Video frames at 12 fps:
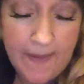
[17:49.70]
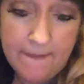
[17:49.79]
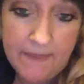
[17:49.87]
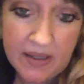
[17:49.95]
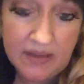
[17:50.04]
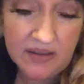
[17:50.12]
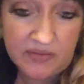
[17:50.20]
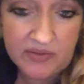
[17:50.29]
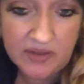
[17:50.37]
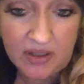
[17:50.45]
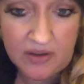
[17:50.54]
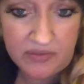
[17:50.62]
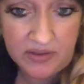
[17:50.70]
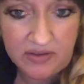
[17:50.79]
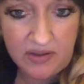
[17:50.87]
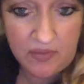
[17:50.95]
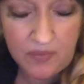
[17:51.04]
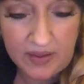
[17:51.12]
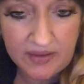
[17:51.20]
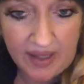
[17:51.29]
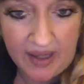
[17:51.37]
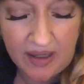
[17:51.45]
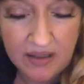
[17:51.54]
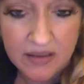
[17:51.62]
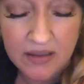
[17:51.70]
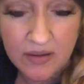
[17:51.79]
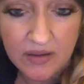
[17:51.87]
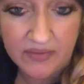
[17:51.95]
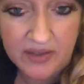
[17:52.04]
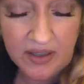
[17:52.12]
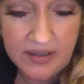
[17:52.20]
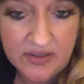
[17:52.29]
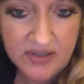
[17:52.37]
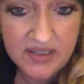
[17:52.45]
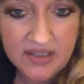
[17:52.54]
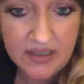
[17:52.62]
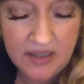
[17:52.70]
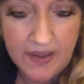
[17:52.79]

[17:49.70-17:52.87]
But if you don't want that, or if you're not interested,